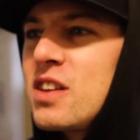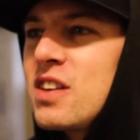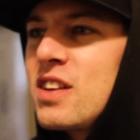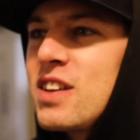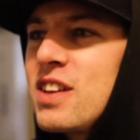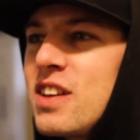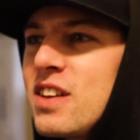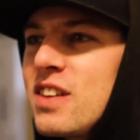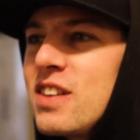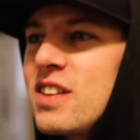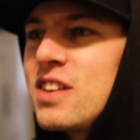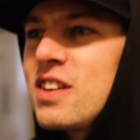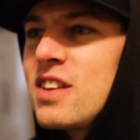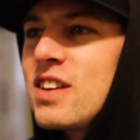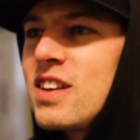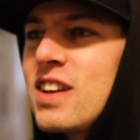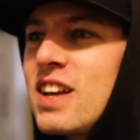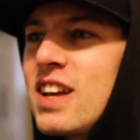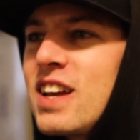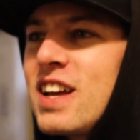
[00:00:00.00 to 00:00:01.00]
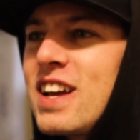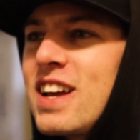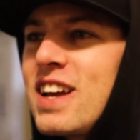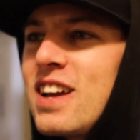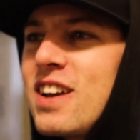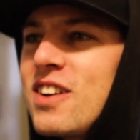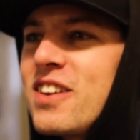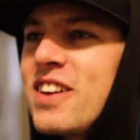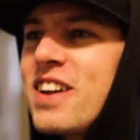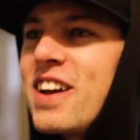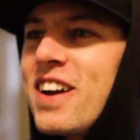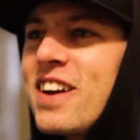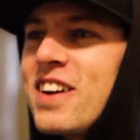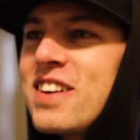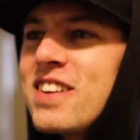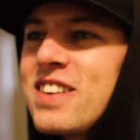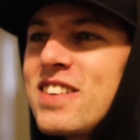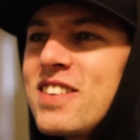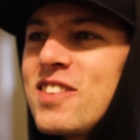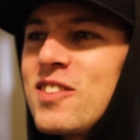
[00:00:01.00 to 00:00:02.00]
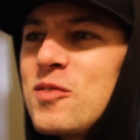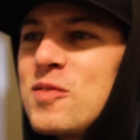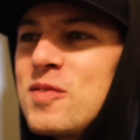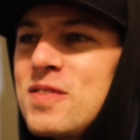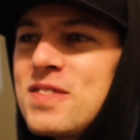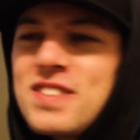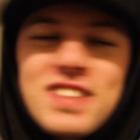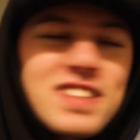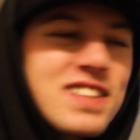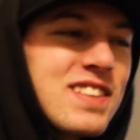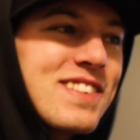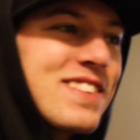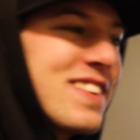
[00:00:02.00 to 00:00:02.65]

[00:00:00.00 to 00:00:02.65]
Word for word: Mark, the assistant director. I've worked with